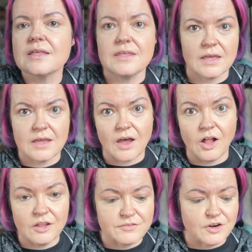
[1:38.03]
get
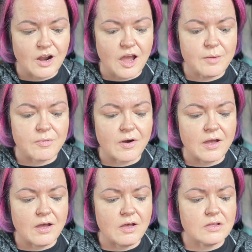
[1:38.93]
all of your
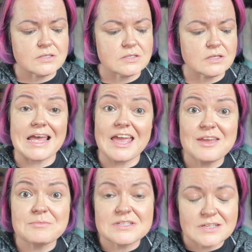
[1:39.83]
eyebrows
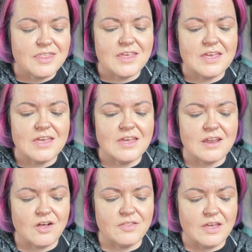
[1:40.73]
tamed.
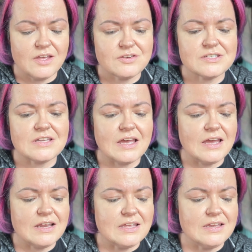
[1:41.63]
Then on the other
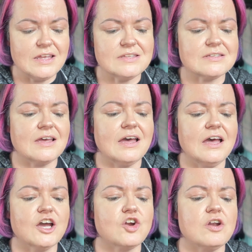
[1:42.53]
side, it has
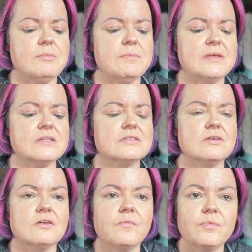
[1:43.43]
got a creamy
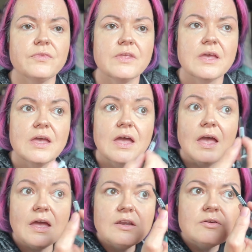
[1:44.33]
pencil
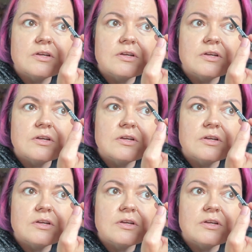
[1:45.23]
and you